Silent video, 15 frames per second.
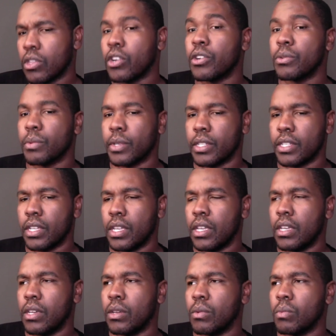one
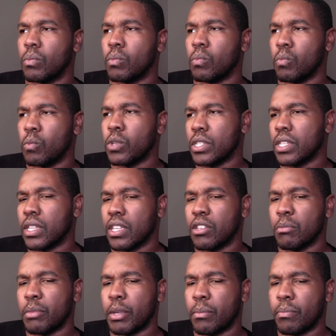was a little
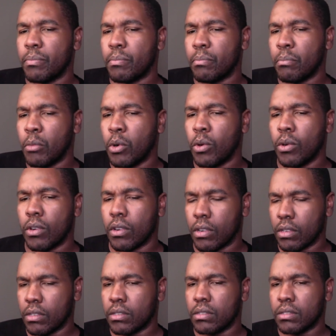bit more,
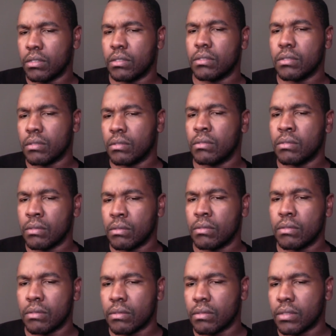
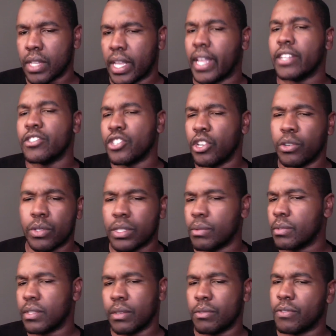it had jokes, it
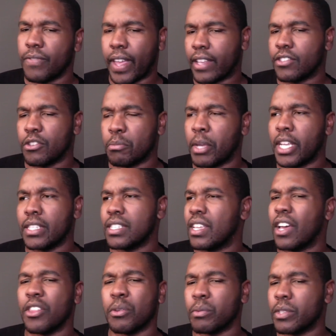was faster paced. The
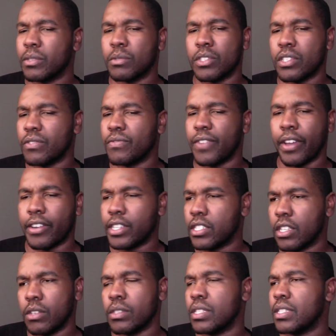other ones were just very slow.
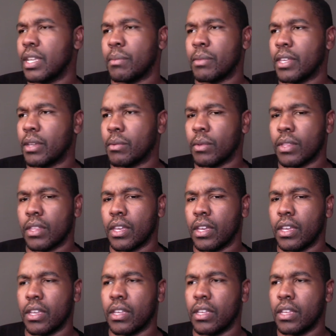It's the same thing
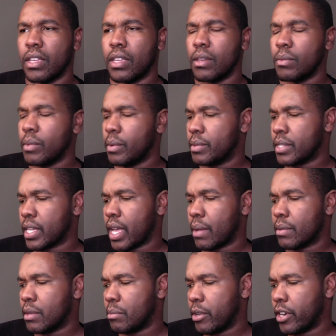with
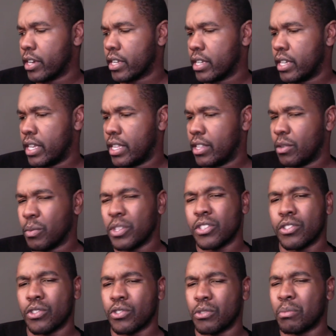Captain America, and then the Winter
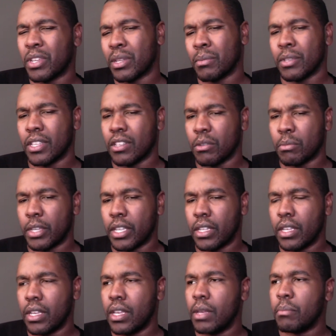Soldier picked up a little bit,
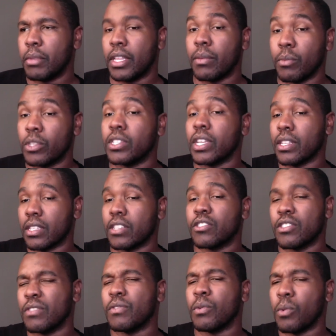but then once you get to
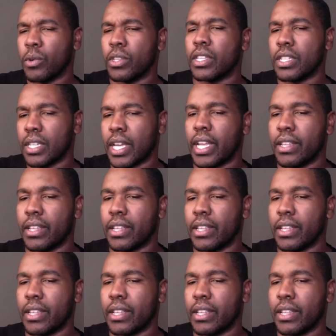Civil War, then it kind